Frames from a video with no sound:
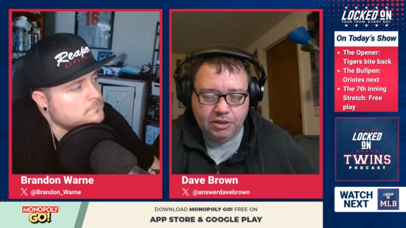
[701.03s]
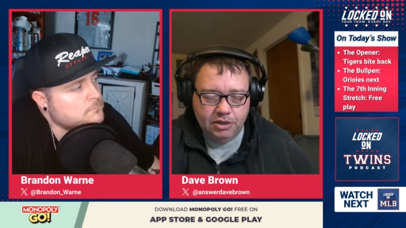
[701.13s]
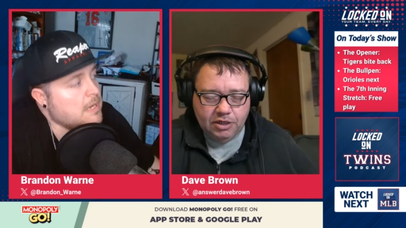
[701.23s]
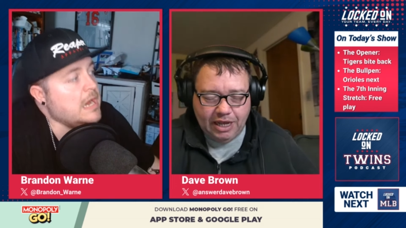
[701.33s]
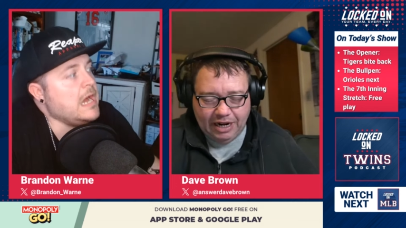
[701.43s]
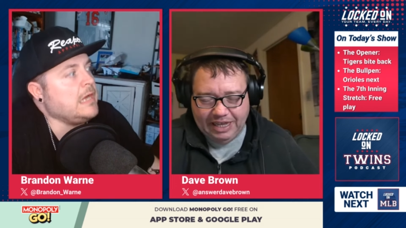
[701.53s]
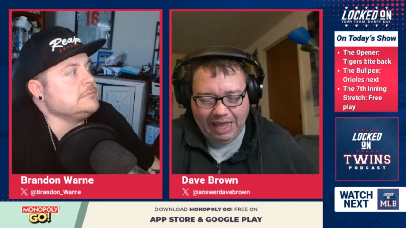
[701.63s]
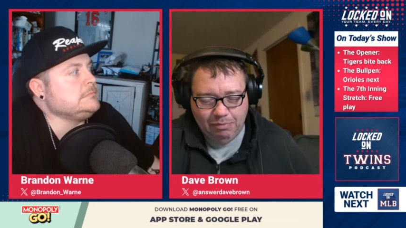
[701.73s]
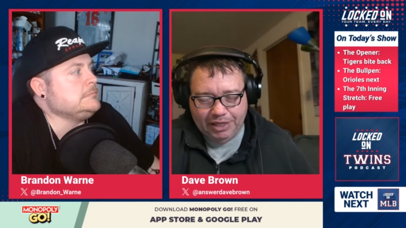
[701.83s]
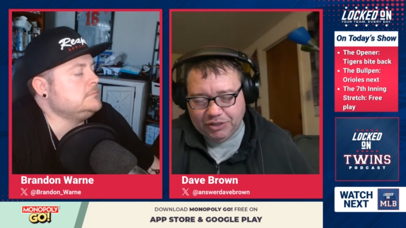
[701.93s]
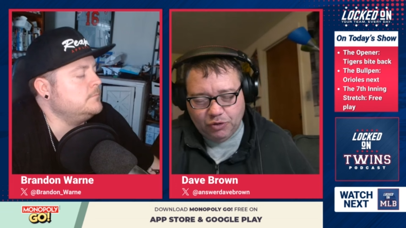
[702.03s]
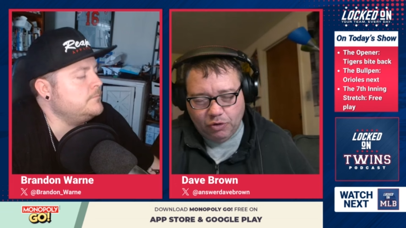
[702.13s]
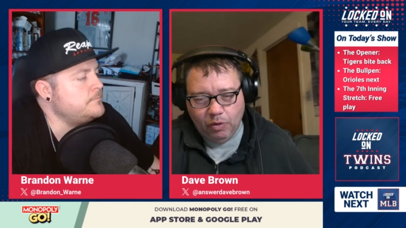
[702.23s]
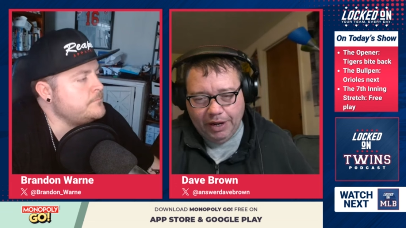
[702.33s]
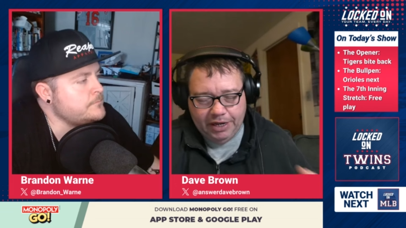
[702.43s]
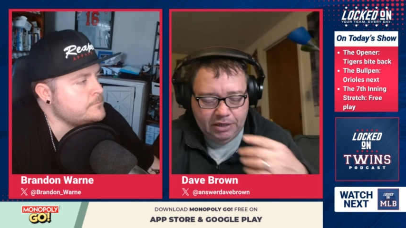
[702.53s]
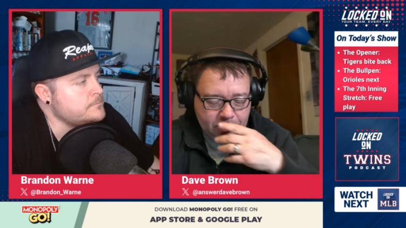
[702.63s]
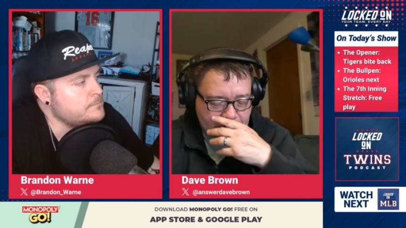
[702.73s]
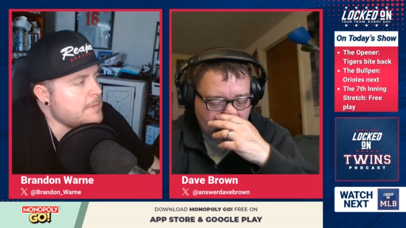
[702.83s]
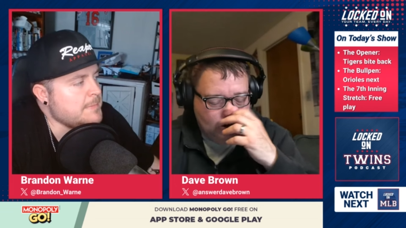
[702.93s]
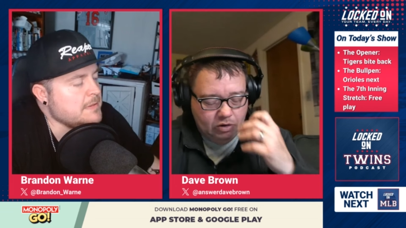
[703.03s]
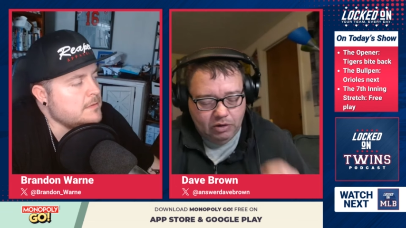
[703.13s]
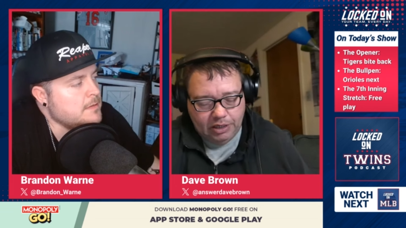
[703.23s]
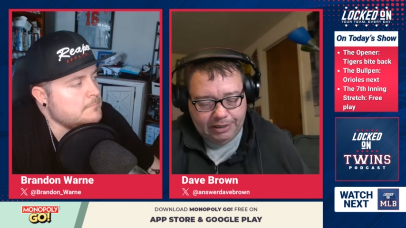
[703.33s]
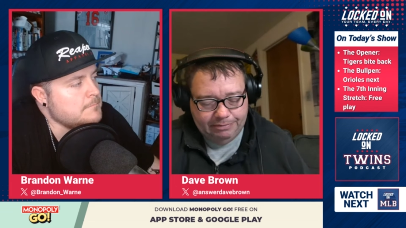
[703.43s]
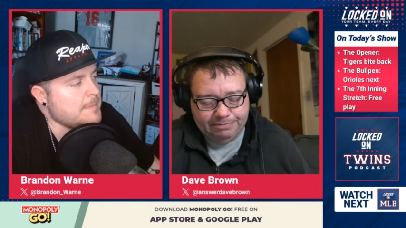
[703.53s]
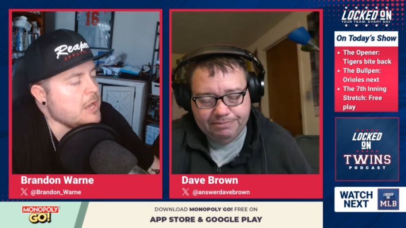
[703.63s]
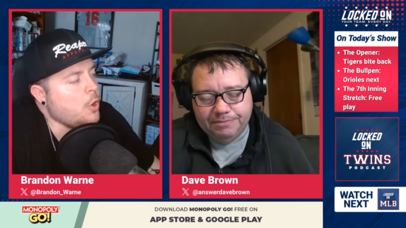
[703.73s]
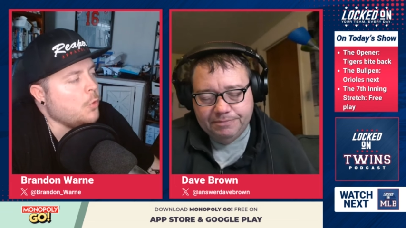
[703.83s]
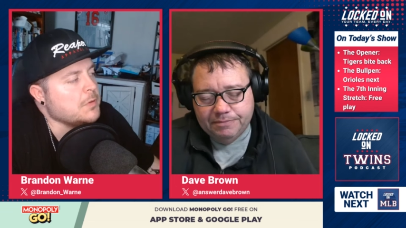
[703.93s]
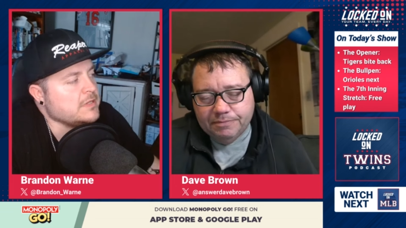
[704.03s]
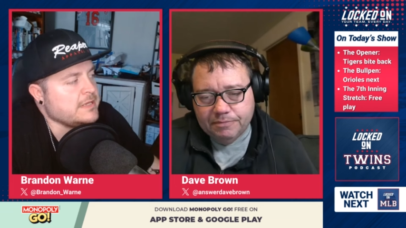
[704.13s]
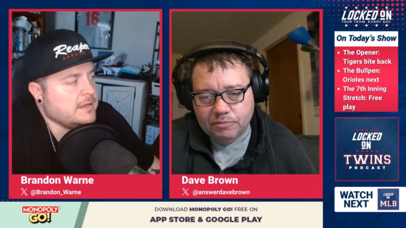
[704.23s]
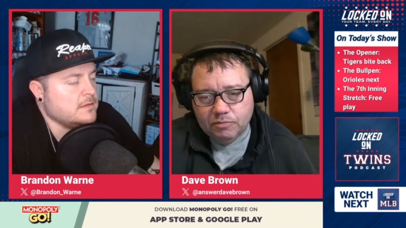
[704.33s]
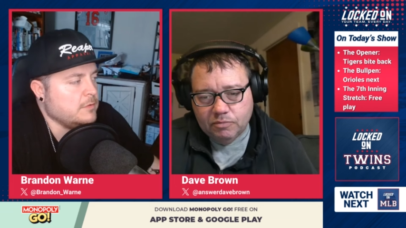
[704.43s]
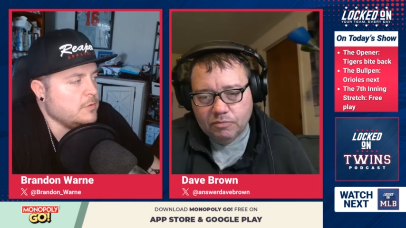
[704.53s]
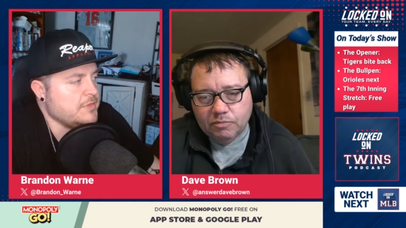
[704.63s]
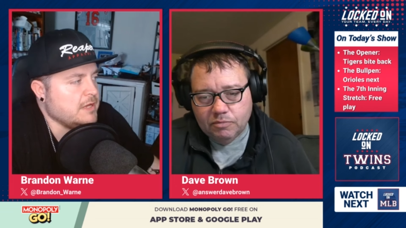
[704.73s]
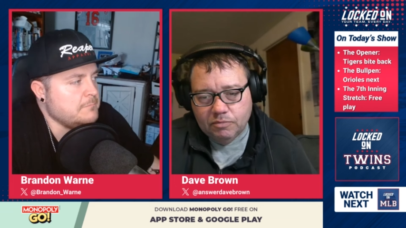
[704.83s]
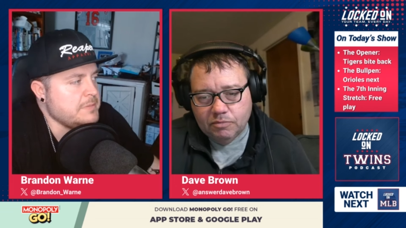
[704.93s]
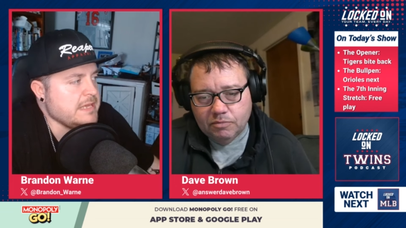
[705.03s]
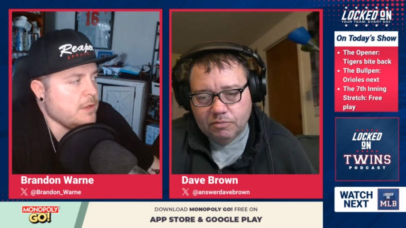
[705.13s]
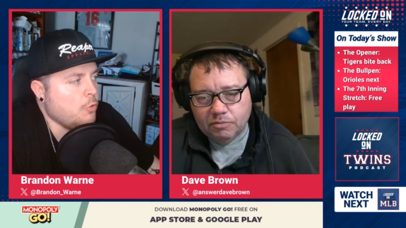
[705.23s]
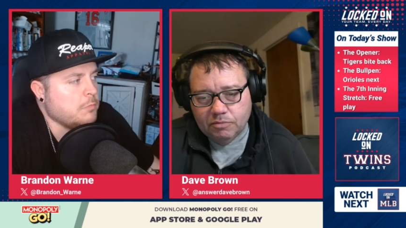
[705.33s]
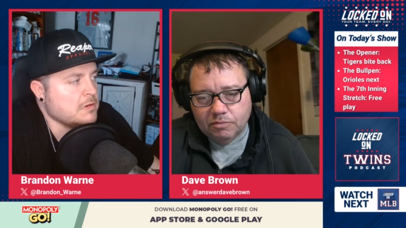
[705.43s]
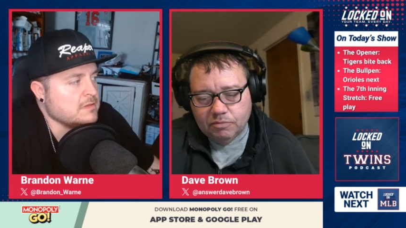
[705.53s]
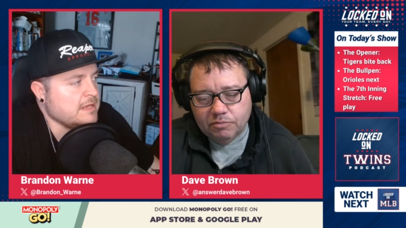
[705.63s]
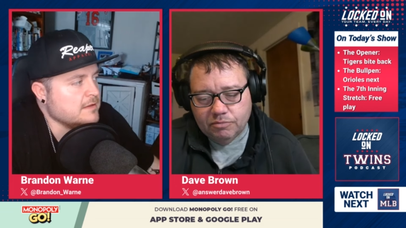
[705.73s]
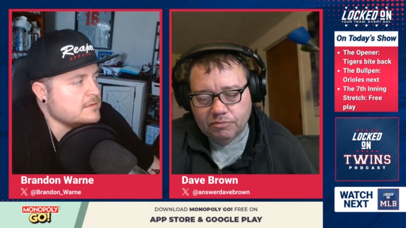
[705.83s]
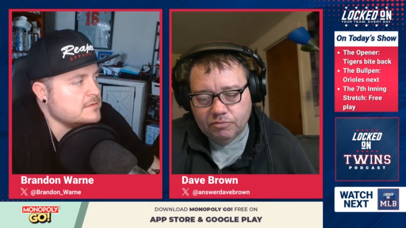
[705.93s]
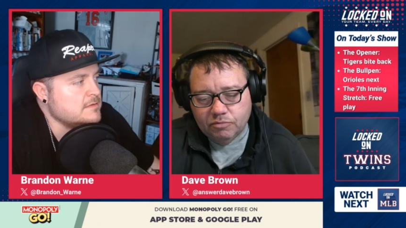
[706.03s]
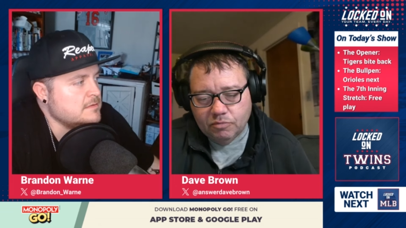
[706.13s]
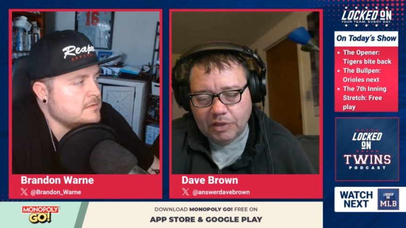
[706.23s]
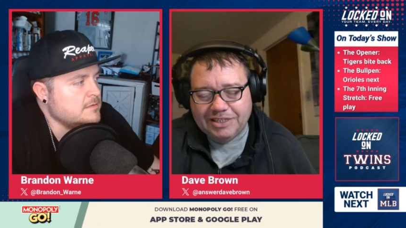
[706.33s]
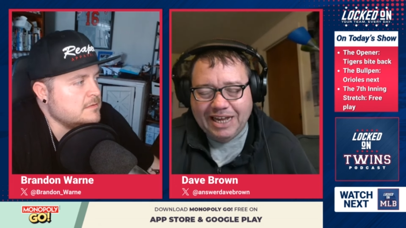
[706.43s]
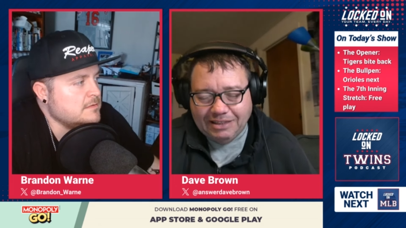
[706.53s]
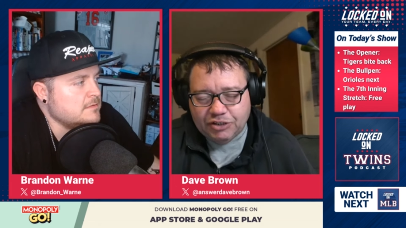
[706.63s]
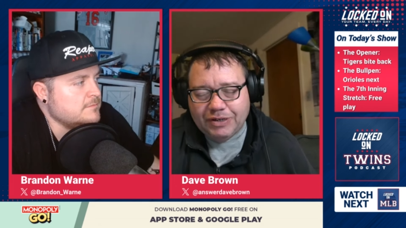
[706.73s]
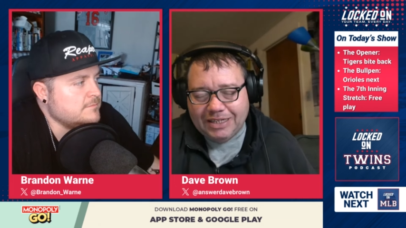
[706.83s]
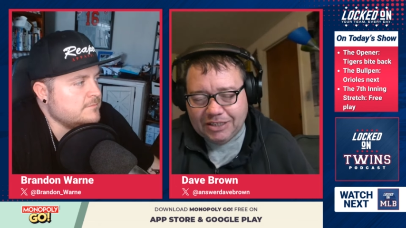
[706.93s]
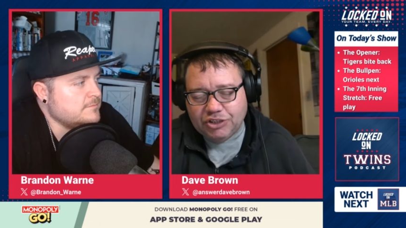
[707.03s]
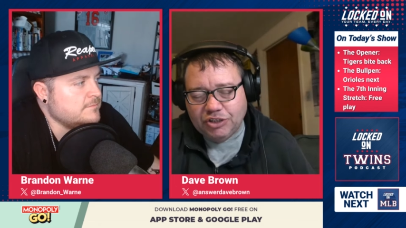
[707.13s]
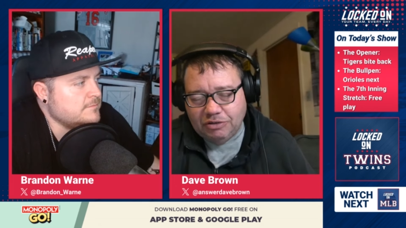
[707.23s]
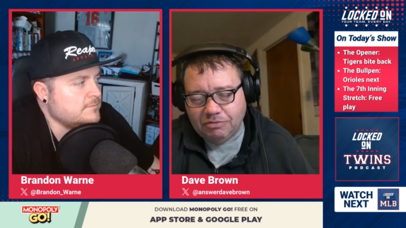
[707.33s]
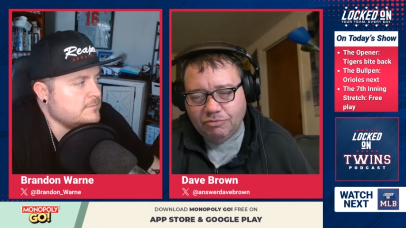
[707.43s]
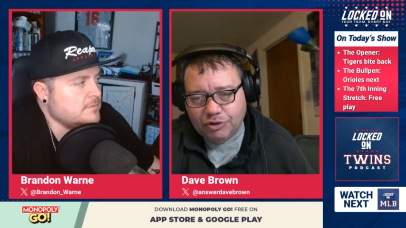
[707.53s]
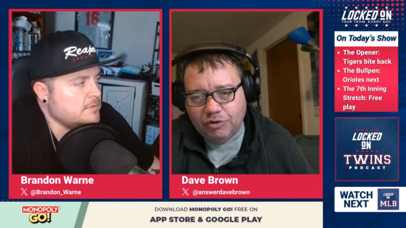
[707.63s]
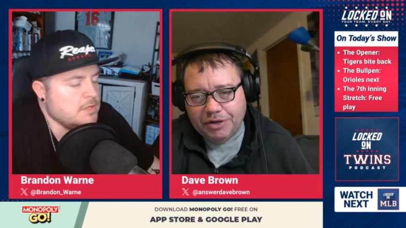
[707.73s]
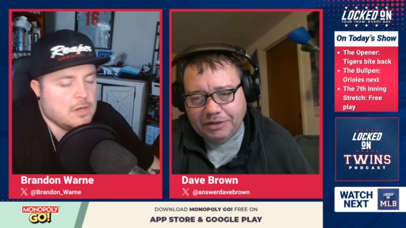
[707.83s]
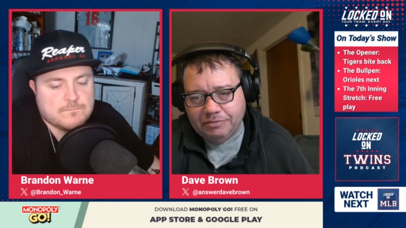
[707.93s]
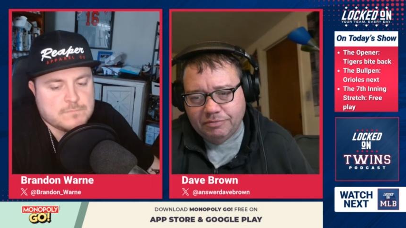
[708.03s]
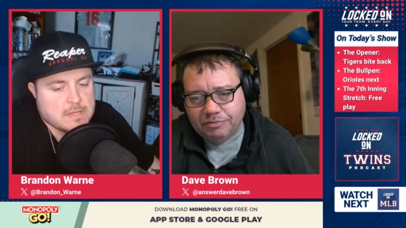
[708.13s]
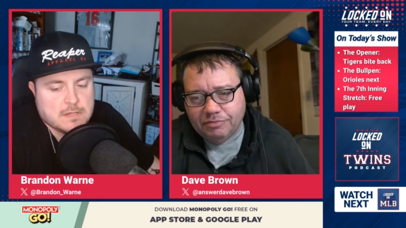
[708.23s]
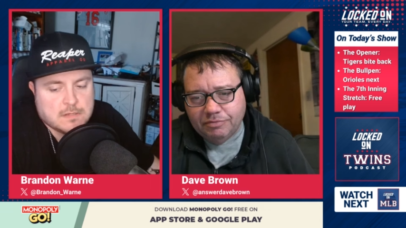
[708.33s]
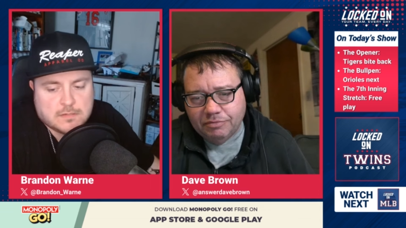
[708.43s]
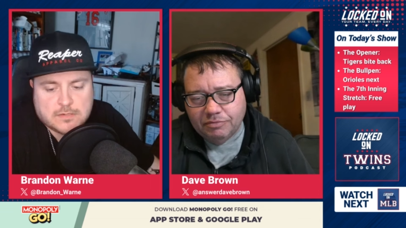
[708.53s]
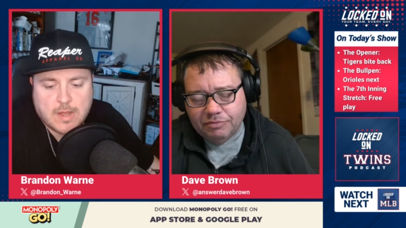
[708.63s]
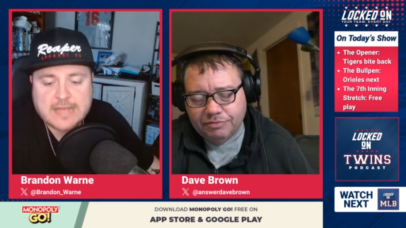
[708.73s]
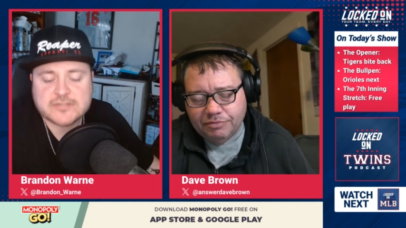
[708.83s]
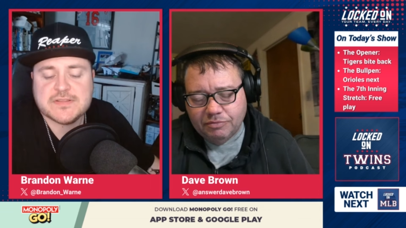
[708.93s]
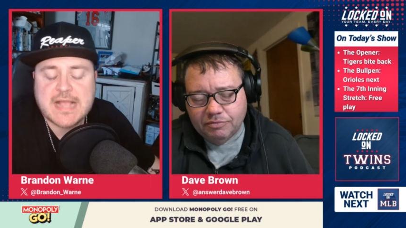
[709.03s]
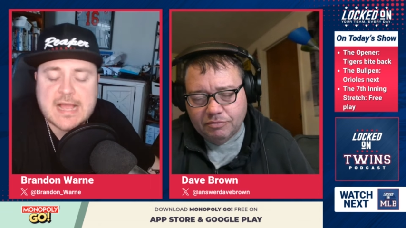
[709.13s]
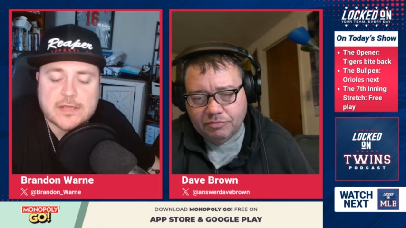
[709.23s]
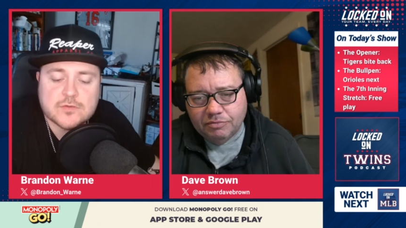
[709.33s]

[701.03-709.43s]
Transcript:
Speaker 1: kind of uh, ah. gambling sort of way. So maybe um,
Speaker 2: maybe Oberly with uh, a B, Oberly. Is that the transition we're doing? No, no, actually, the guy I